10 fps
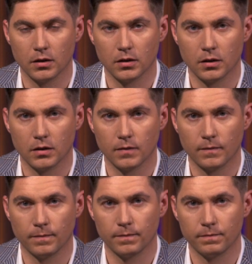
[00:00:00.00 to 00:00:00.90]

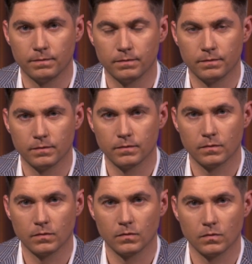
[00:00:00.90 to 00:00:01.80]

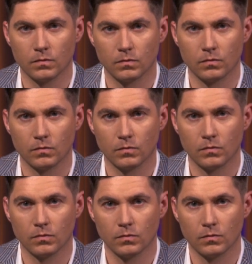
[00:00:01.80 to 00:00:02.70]

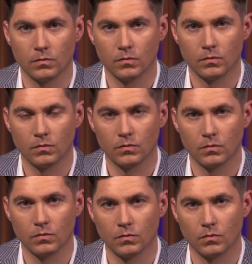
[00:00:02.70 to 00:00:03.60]

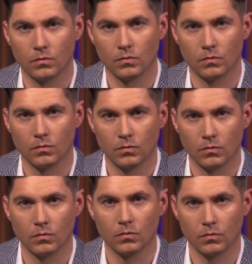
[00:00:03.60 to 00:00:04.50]

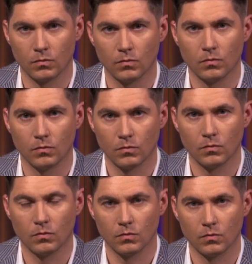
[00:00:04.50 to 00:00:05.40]

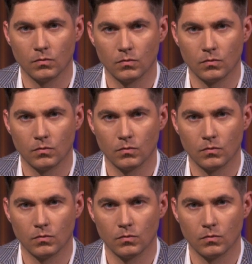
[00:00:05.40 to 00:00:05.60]
The person shown says nothing.